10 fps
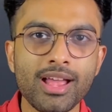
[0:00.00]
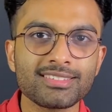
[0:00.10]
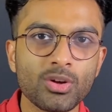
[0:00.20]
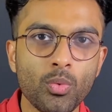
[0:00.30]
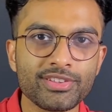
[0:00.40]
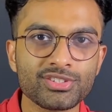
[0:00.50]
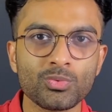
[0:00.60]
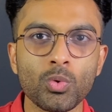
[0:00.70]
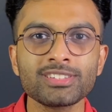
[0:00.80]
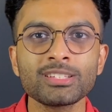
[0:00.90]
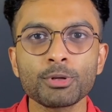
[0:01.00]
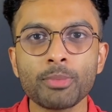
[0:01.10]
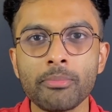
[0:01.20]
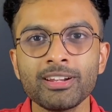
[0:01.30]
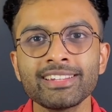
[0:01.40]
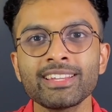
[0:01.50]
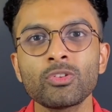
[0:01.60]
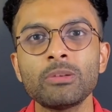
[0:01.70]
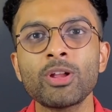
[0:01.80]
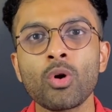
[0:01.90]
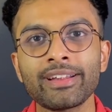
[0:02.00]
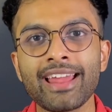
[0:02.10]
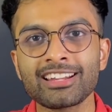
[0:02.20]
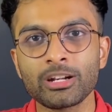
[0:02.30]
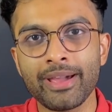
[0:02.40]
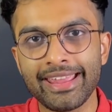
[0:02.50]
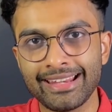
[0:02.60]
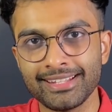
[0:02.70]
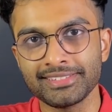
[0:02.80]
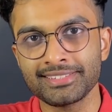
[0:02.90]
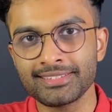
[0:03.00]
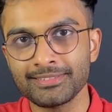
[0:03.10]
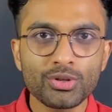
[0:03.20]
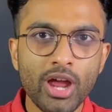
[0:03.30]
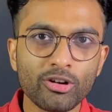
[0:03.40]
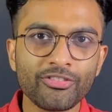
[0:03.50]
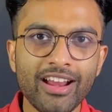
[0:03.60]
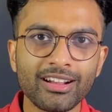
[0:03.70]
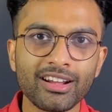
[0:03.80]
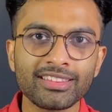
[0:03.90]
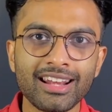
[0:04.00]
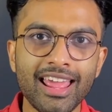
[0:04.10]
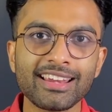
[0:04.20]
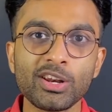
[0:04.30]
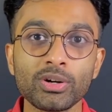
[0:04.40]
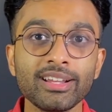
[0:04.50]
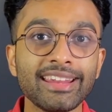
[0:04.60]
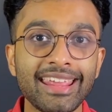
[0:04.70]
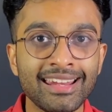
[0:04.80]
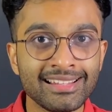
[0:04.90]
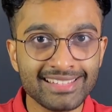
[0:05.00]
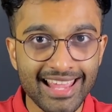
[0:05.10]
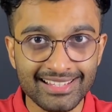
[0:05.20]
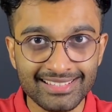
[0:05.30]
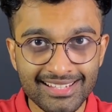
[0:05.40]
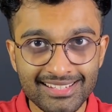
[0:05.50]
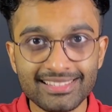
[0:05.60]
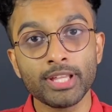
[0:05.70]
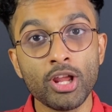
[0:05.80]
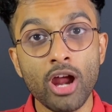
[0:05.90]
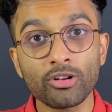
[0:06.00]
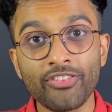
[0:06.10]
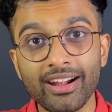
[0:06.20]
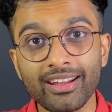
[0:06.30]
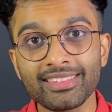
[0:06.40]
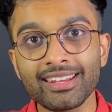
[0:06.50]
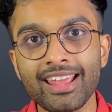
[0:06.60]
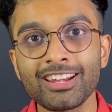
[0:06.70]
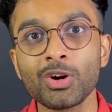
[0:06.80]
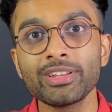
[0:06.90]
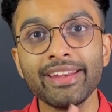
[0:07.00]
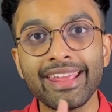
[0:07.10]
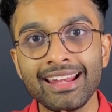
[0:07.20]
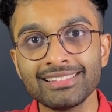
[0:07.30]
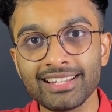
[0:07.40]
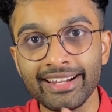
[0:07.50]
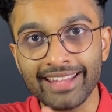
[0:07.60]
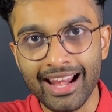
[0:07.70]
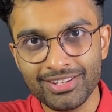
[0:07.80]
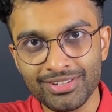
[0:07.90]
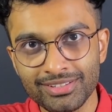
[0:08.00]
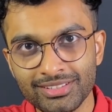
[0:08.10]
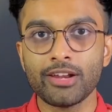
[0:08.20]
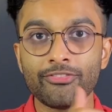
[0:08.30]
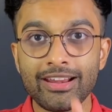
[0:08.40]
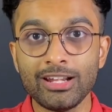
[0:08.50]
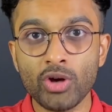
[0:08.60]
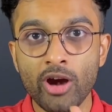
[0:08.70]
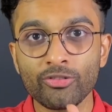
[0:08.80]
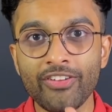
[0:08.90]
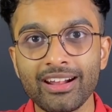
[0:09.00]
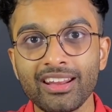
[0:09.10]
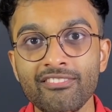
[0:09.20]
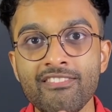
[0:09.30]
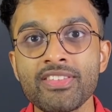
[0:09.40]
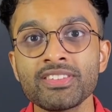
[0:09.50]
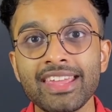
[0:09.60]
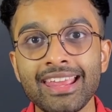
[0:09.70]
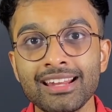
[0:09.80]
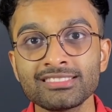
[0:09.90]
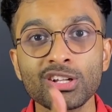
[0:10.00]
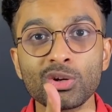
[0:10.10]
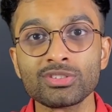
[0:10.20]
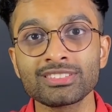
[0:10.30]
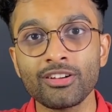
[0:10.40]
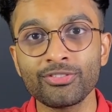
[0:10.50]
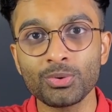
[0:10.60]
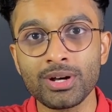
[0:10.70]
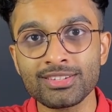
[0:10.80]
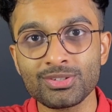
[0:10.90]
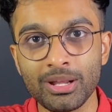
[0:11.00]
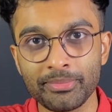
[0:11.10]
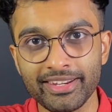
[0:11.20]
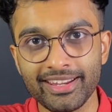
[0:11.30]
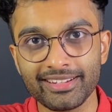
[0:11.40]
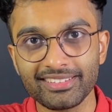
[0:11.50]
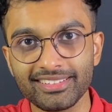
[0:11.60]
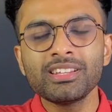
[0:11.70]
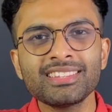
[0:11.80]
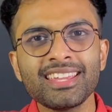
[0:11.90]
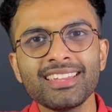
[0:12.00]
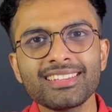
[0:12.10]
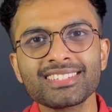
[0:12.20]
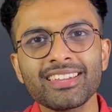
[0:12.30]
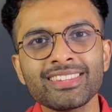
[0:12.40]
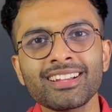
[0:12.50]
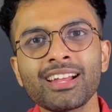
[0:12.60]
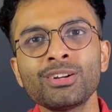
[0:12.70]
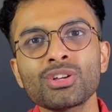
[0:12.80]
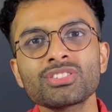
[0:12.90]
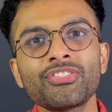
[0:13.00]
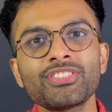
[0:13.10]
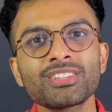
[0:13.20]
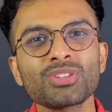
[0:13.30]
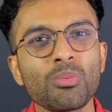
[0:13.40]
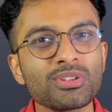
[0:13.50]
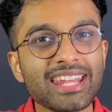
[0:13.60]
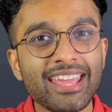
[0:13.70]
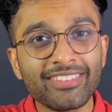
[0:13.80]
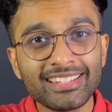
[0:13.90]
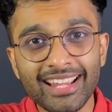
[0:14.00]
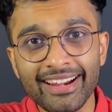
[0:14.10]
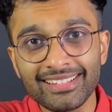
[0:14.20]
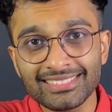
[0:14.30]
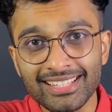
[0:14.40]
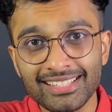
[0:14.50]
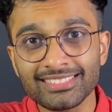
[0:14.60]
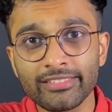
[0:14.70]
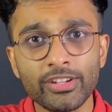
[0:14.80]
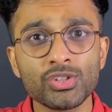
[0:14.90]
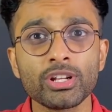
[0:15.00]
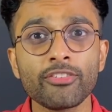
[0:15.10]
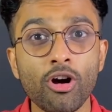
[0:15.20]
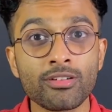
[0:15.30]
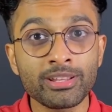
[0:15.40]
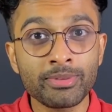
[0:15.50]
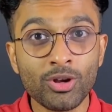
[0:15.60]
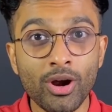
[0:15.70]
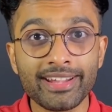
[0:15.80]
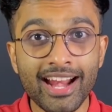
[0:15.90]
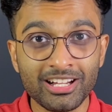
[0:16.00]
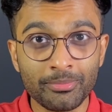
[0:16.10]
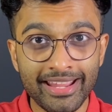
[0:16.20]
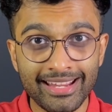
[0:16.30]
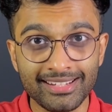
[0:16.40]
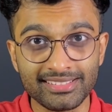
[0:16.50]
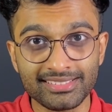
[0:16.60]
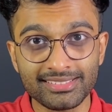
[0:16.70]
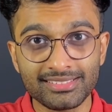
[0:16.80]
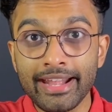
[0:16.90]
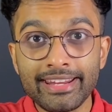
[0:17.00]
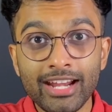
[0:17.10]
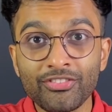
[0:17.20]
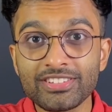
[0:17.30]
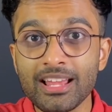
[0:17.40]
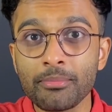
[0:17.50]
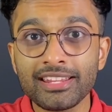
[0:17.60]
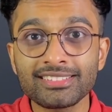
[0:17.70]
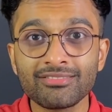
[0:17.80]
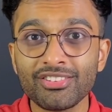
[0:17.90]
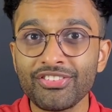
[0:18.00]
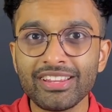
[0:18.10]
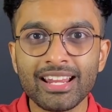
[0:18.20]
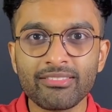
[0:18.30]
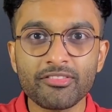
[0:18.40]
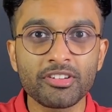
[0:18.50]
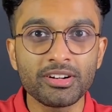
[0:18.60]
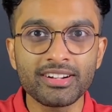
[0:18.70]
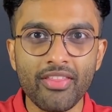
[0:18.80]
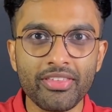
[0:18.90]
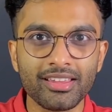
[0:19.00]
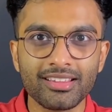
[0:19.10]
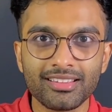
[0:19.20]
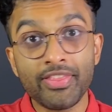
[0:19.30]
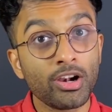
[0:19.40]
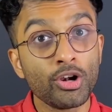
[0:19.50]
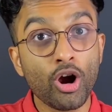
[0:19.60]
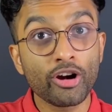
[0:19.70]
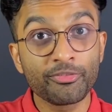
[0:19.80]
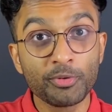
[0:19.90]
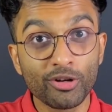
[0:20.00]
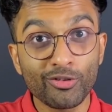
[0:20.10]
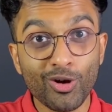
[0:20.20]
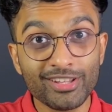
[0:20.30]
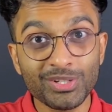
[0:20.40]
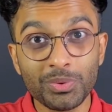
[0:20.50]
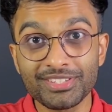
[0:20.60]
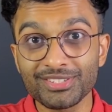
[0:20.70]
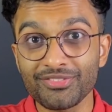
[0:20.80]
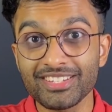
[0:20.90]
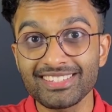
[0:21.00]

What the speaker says: we asked a question, what is the probability that we'll be contacted by aliens? So you have to factor in the likelihood that aliens exist, then you have to factor in the likelihood that aliens are intelligent, and finally you have to factor in whether the aliens are close enough to us to communicate. But the thing is, given the current laws of physics, almost every scientist thinks that we should have already been contacted by aliens. And yet for some reason we feel like we've heard nothing. And there are a lot of beautiful consequences of